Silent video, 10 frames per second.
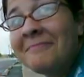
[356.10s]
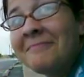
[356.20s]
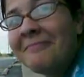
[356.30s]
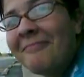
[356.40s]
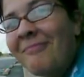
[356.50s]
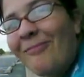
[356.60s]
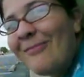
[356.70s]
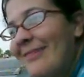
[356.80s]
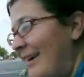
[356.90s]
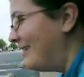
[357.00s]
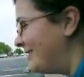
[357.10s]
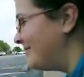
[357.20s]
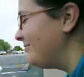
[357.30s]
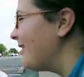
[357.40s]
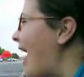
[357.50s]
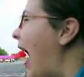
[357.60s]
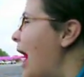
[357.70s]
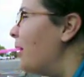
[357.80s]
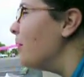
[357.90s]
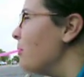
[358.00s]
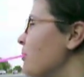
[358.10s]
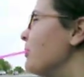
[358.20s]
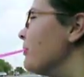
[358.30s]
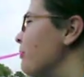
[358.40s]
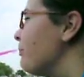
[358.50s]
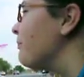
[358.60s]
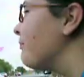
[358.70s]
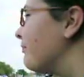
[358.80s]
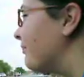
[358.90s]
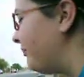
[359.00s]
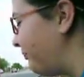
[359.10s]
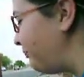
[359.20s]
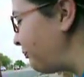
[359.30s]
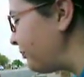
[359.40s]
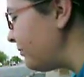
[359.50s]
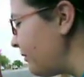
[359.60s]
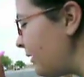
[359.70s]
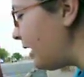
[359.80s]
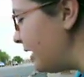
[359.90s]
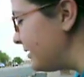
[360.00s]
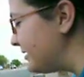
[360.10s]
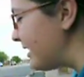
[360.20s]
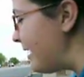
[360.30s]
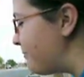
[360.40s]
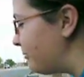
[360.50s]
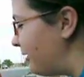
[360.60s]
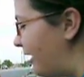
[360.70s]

Oh, yeah. The super secret Allyson and Lacy plot.